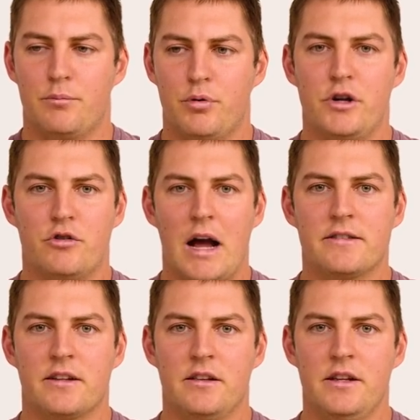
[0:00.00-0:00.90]
pretty
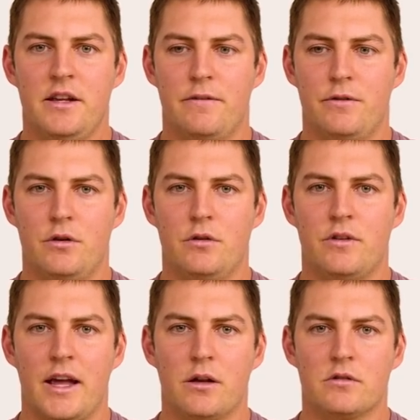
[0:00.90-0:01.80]
drastically if you use
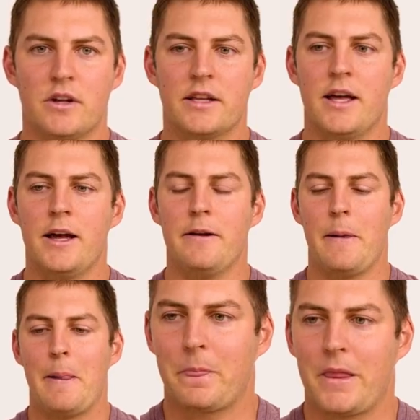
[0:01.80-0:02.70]
angles like that.
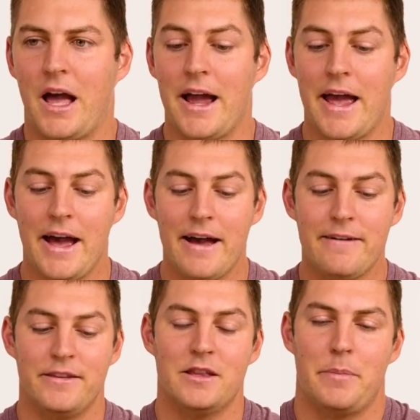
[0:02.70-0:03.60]
I
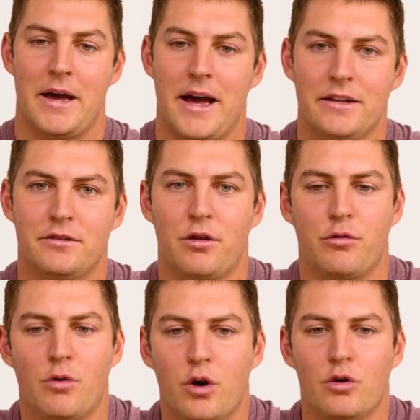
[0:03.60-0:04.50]
have in the past
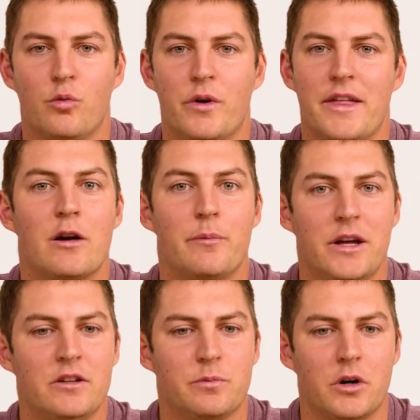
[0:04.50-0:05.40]
thrown without a
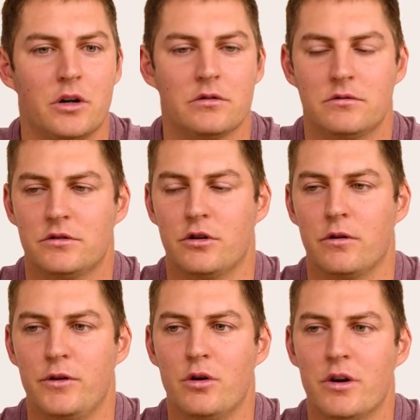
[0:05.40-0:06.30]
baseball. So
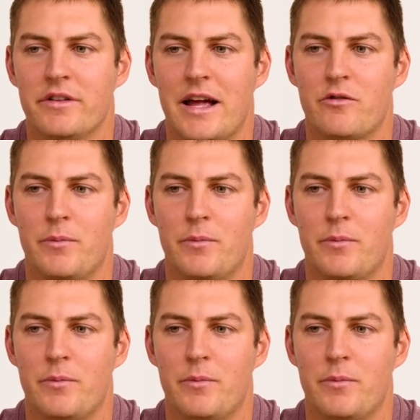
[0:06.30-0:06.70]
if you don't even have a